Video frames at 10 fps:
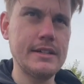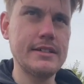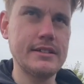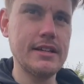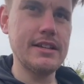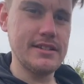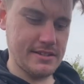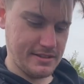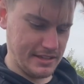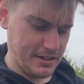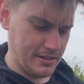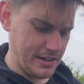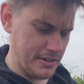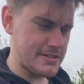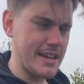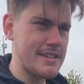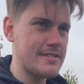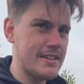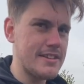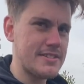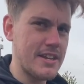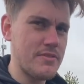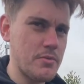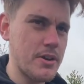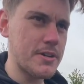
Have a, oh, a little, little taste. taste oh, go on.